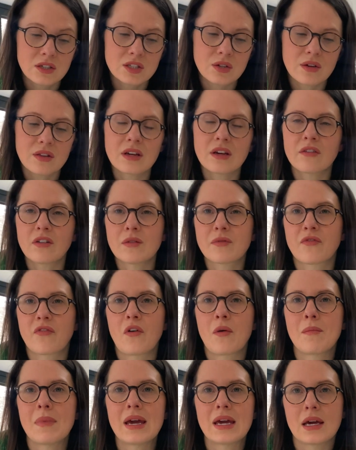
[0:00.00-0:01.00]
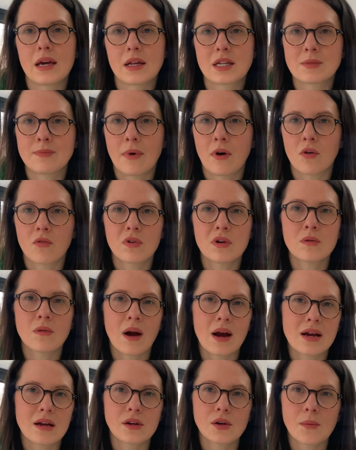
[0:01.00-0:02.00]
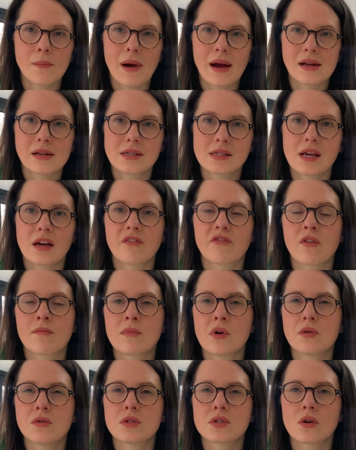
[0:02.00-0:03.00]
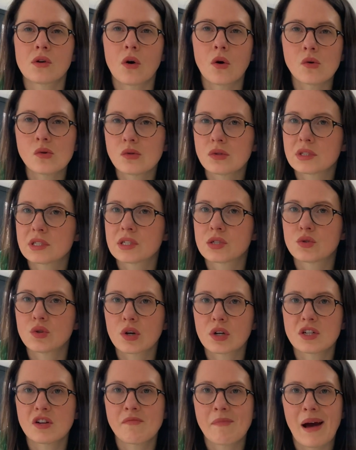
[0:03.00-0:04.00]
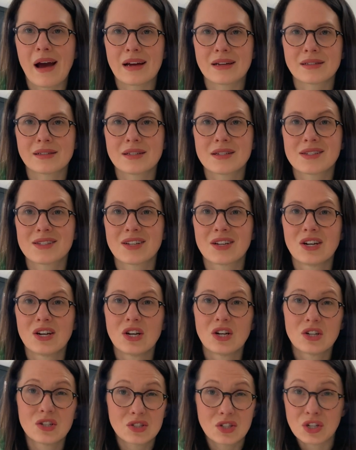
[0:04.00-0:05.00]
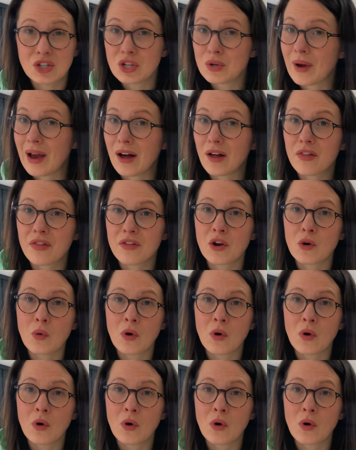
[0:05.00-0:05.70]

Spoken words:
So I think for me, it's about rewiring your mindset from those old destructive patterns to new, healthier